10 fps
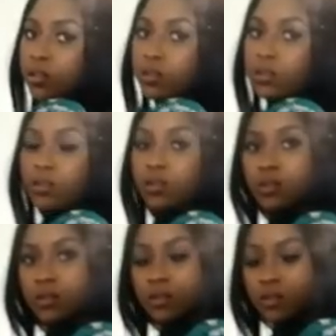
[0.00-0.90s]

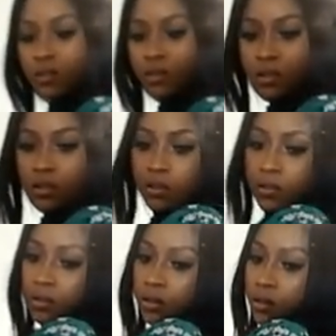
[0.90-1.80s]

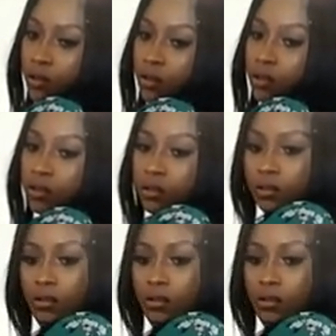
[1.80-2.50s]
Nobody speaks.